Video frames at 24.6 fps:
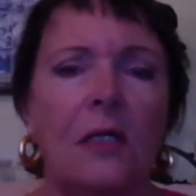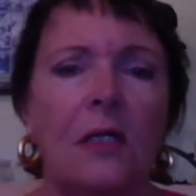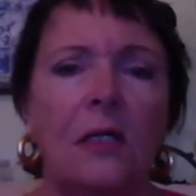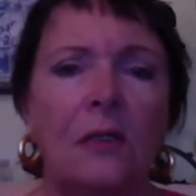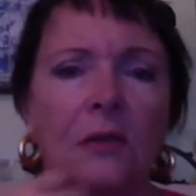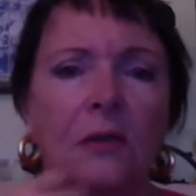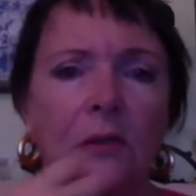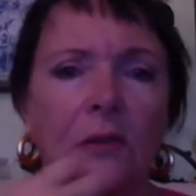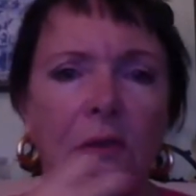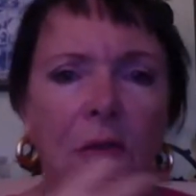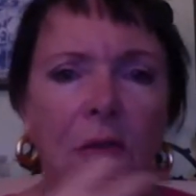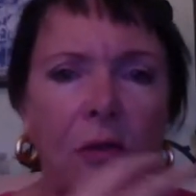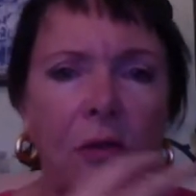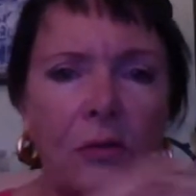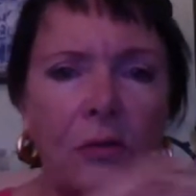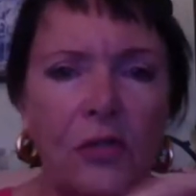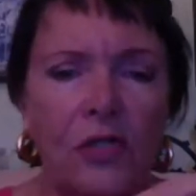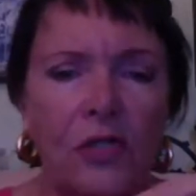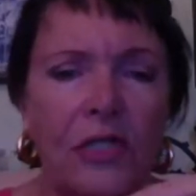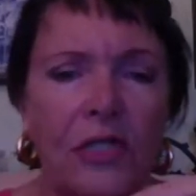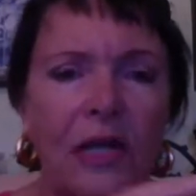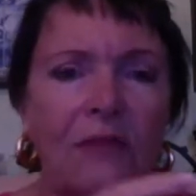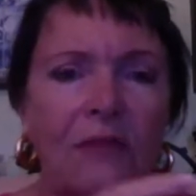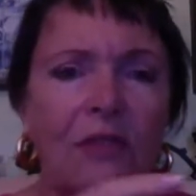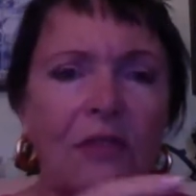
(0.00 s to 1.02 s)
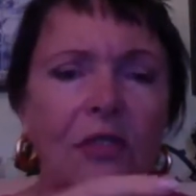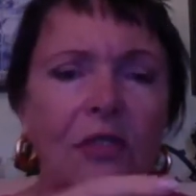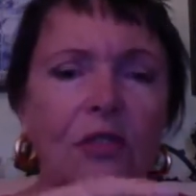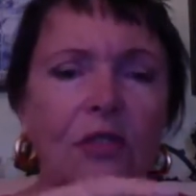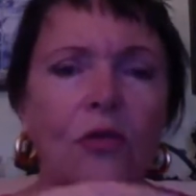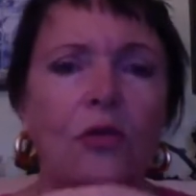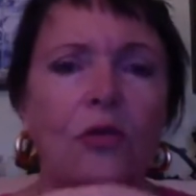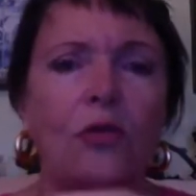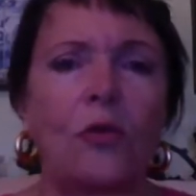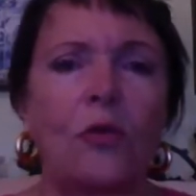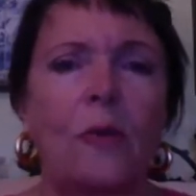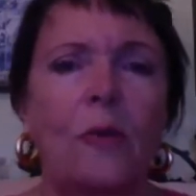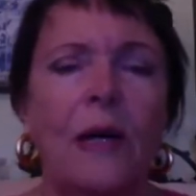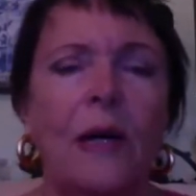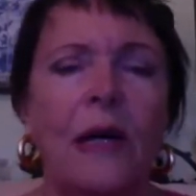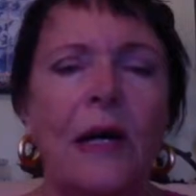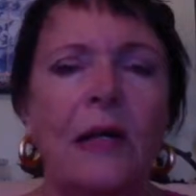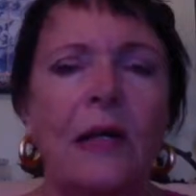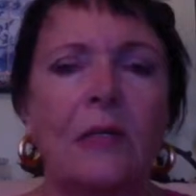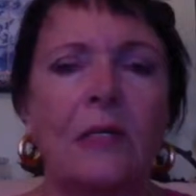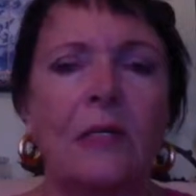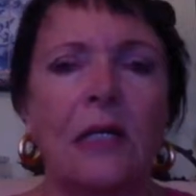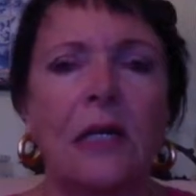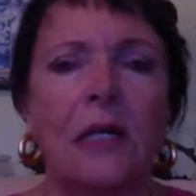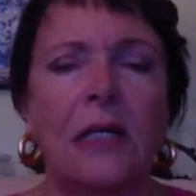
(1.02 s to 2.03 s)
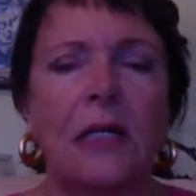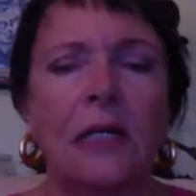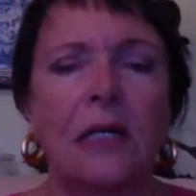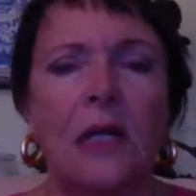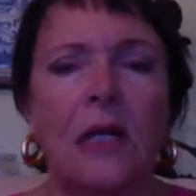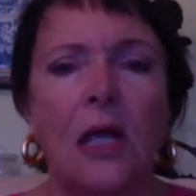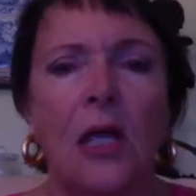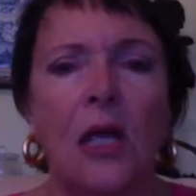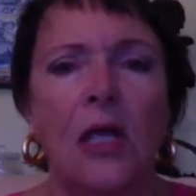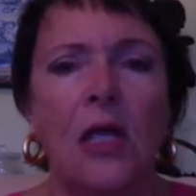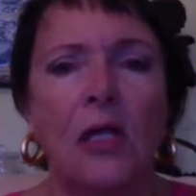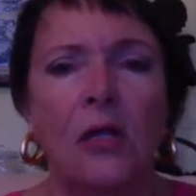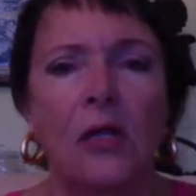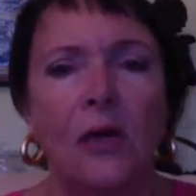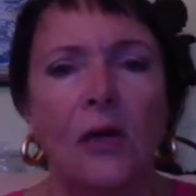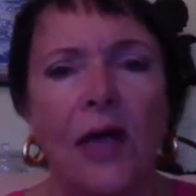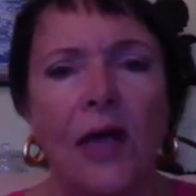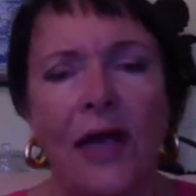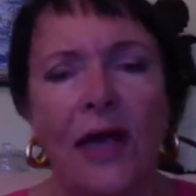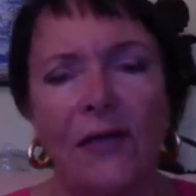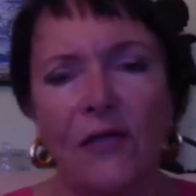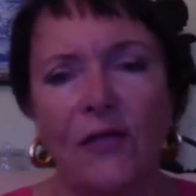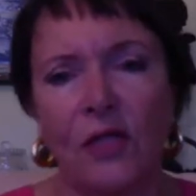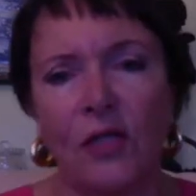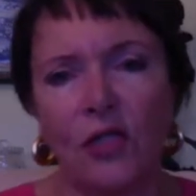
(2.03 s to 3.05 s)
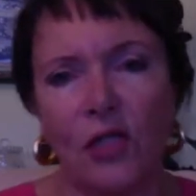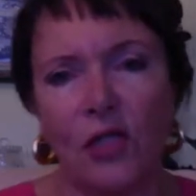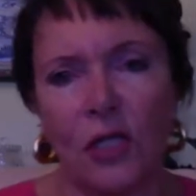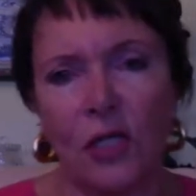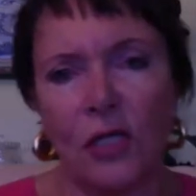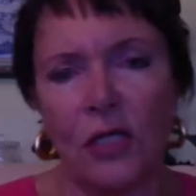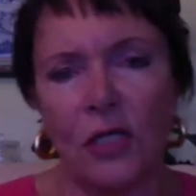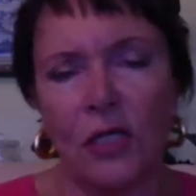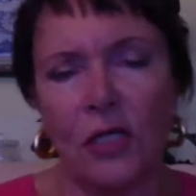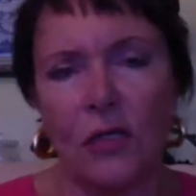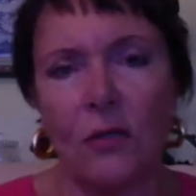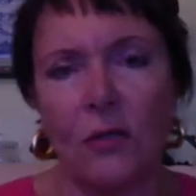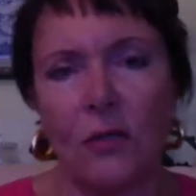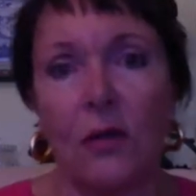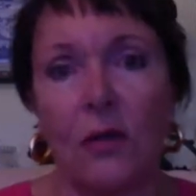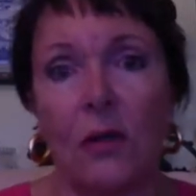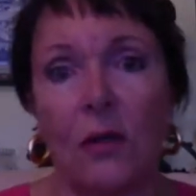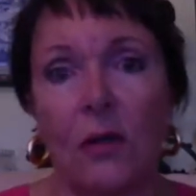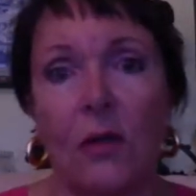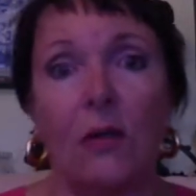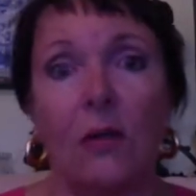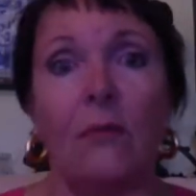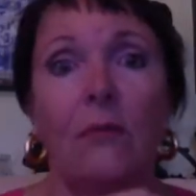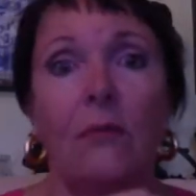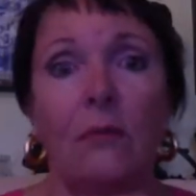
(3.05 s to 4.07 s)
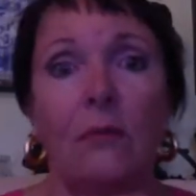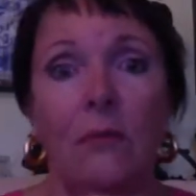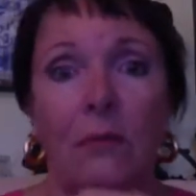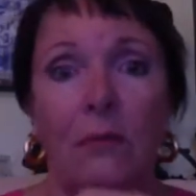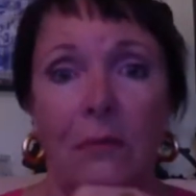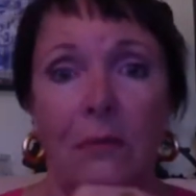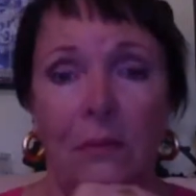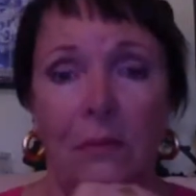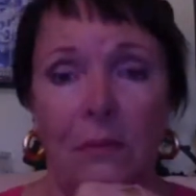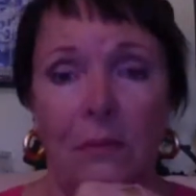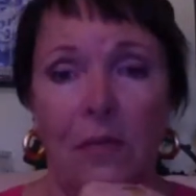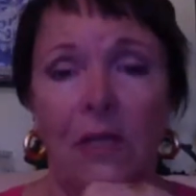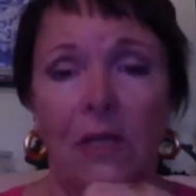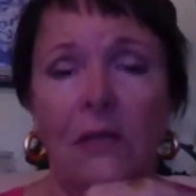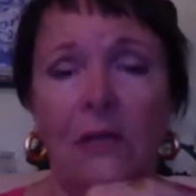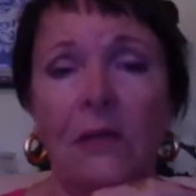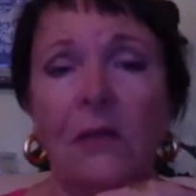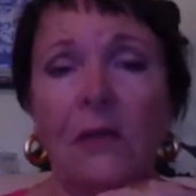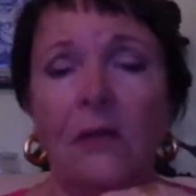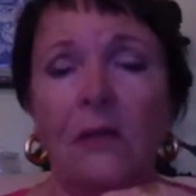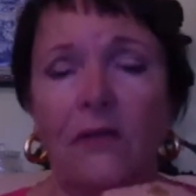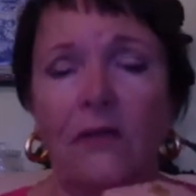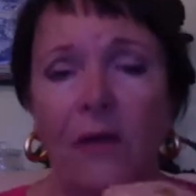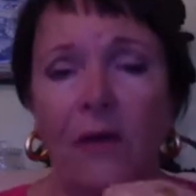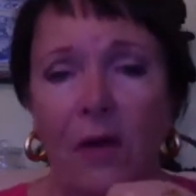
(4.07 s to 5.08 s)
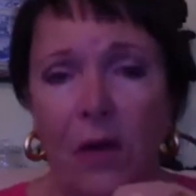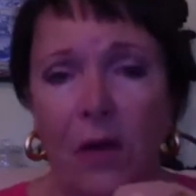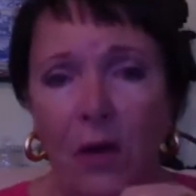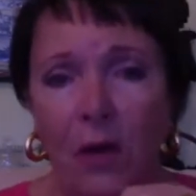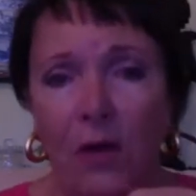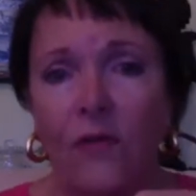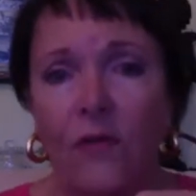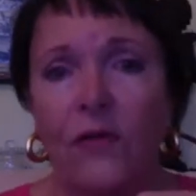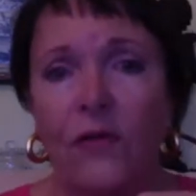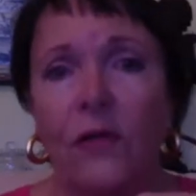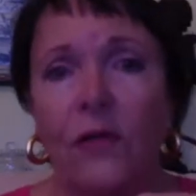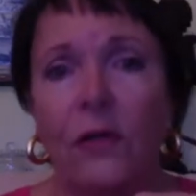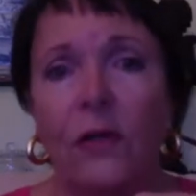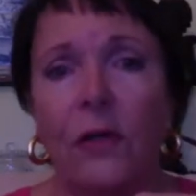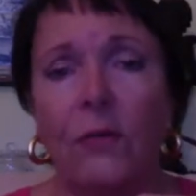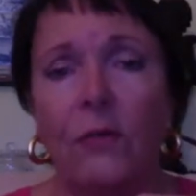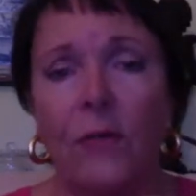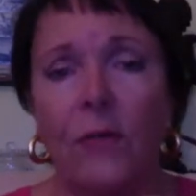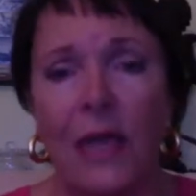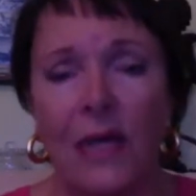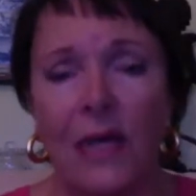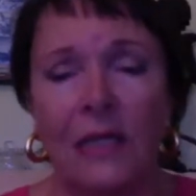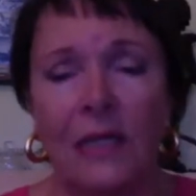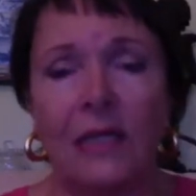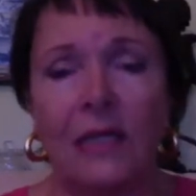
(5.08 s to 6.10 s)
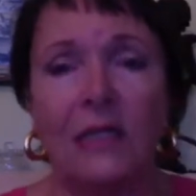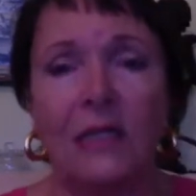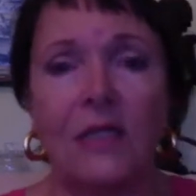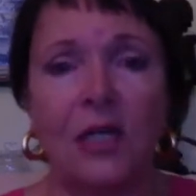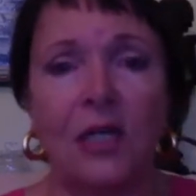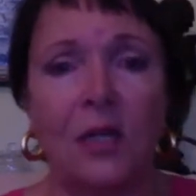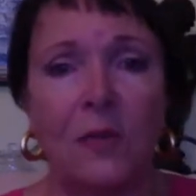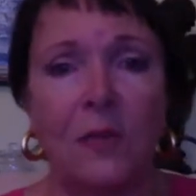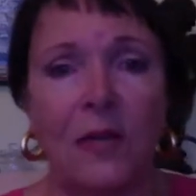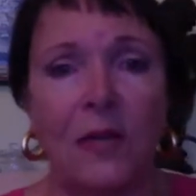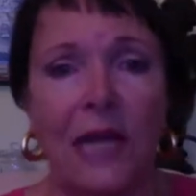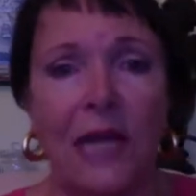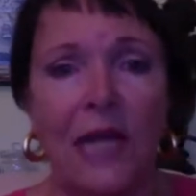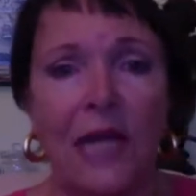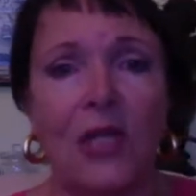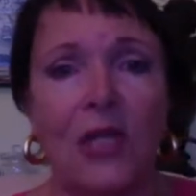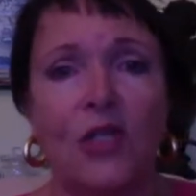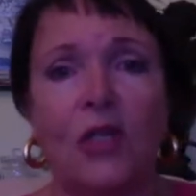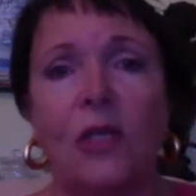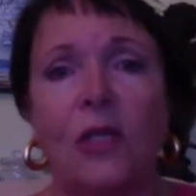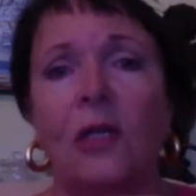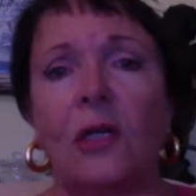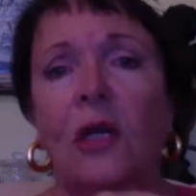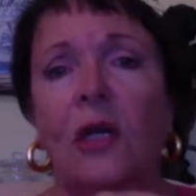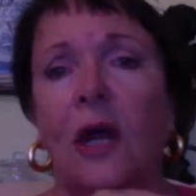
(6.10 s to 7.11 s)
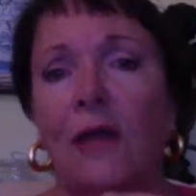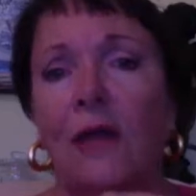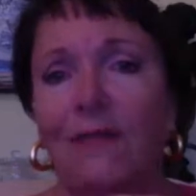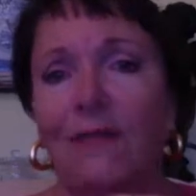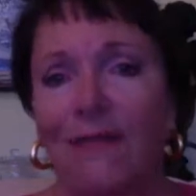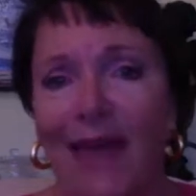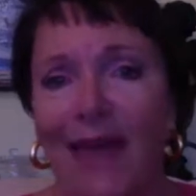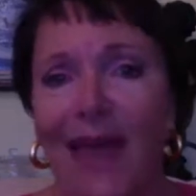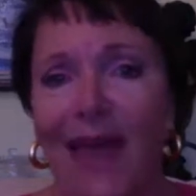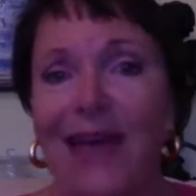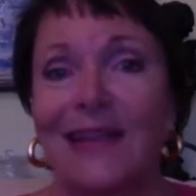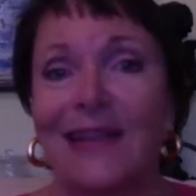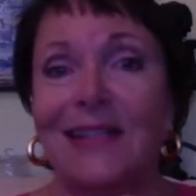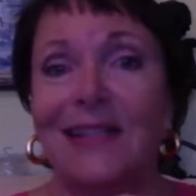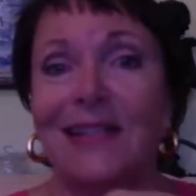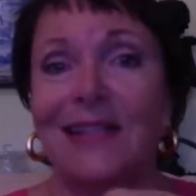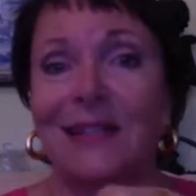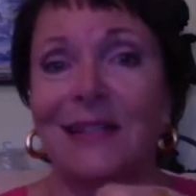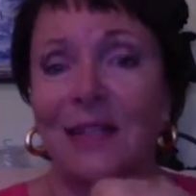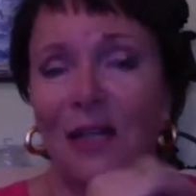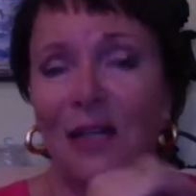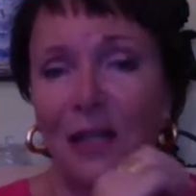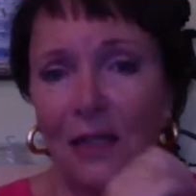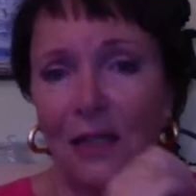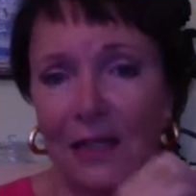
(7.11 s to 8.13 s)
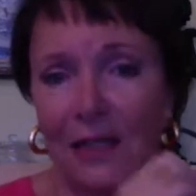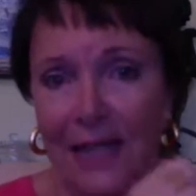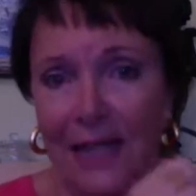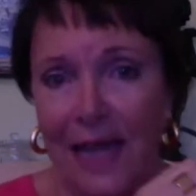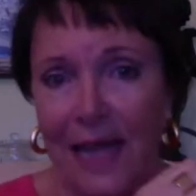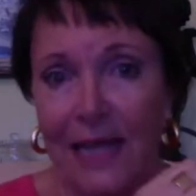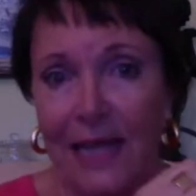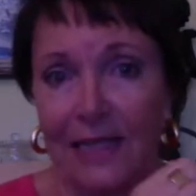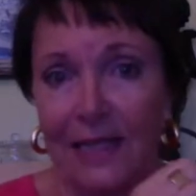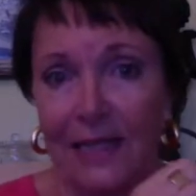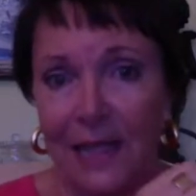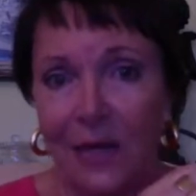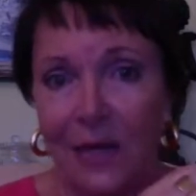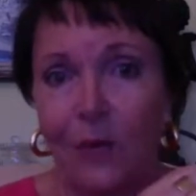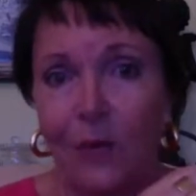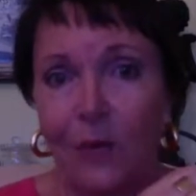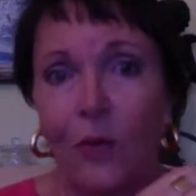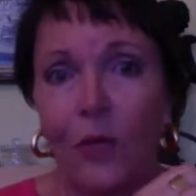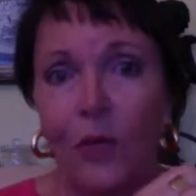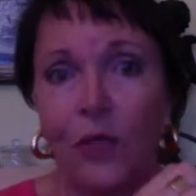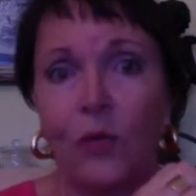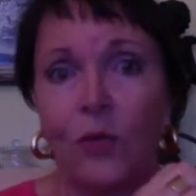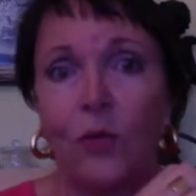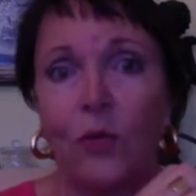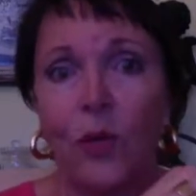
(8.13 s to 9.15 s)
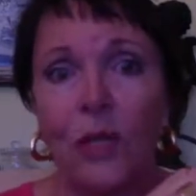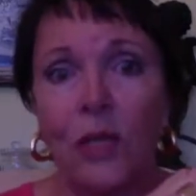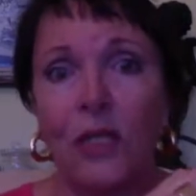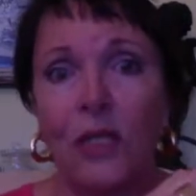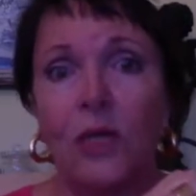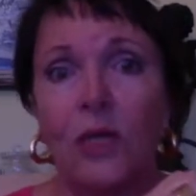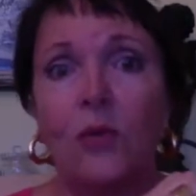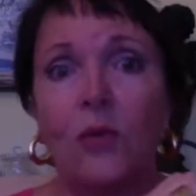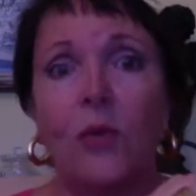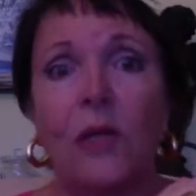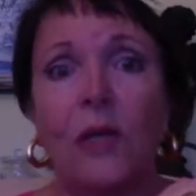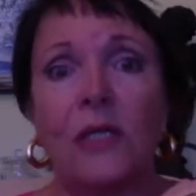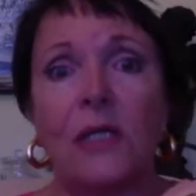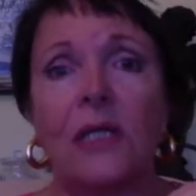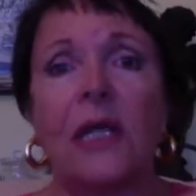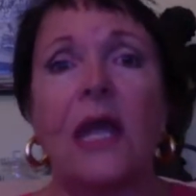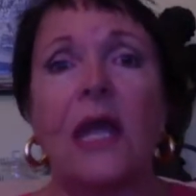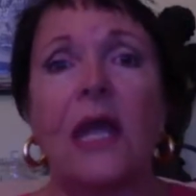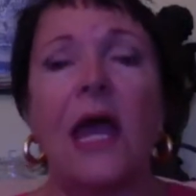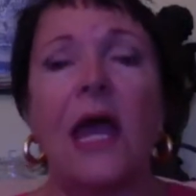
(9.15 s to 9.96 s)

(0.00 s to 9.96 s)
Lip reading: You don't just have to talk about it. You have to just, and very often, make a determination, and that's it. When you're ready, you're ready.